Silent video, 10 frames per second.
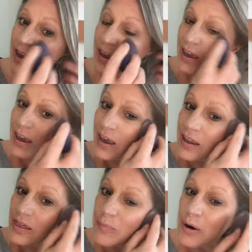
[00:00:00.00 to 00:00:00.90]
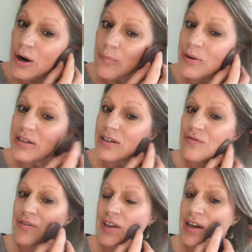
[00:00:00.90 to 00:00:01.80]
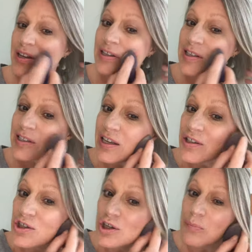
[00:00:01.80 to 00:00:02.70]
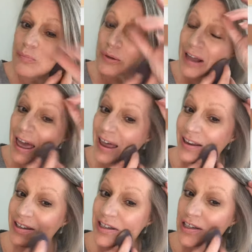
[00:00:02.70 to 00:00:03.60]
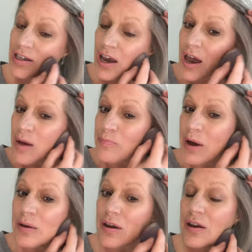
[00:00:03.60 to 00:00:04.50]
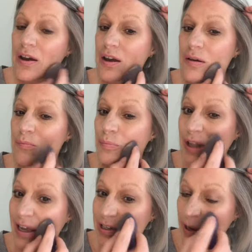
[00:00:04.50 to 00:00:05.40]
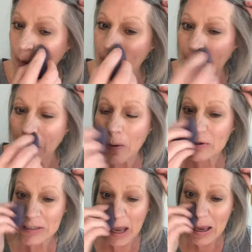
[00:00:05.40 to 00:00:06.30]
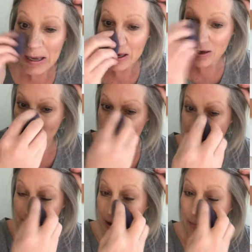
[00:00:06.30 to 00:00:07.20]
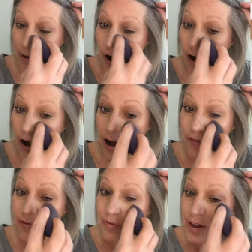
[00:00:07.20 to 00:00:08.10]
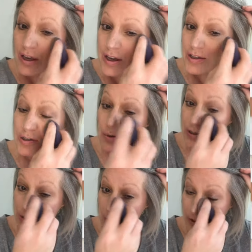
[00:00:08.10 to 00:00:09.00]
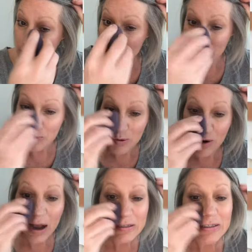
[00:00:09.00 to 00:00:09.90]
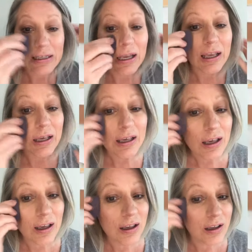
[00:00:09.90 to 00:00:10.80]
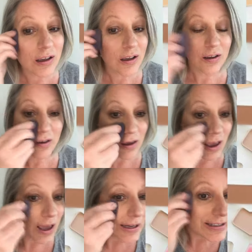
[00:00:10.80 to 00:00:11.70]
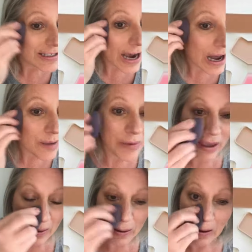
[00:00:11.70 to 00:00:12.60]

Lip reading: And the purpose of this is to blend, but blending without taking your makeup off. So as long as you're pressing and dabbing,